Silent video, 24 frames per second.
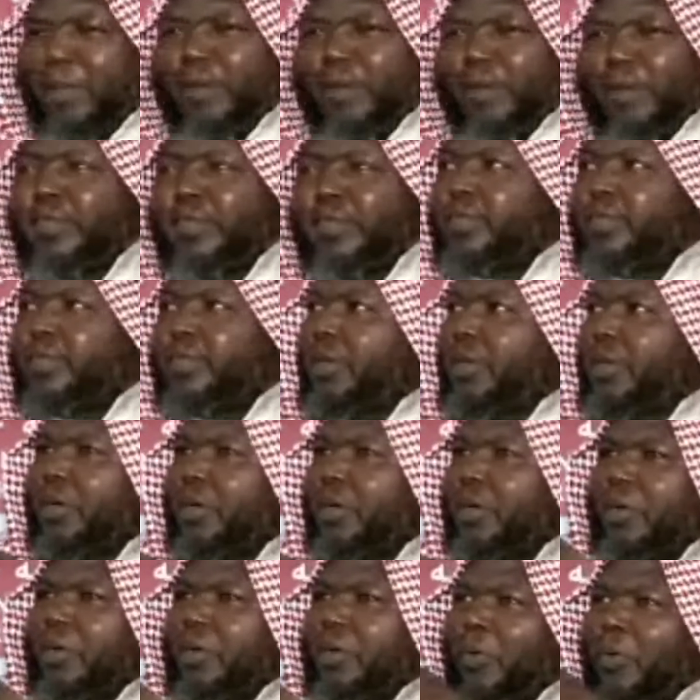then
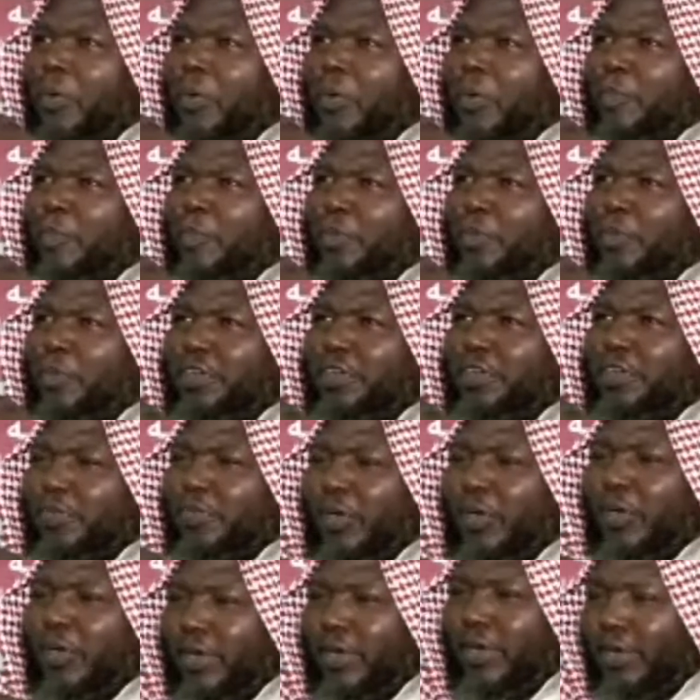who put this
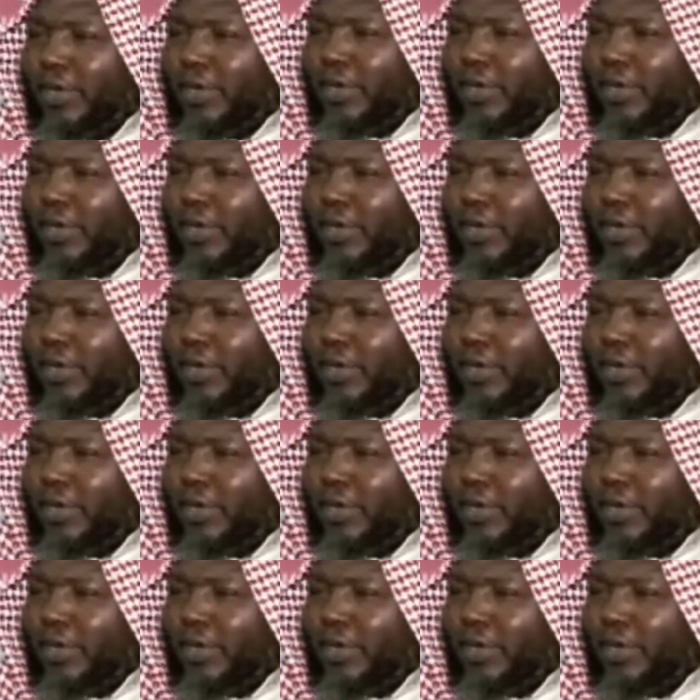one?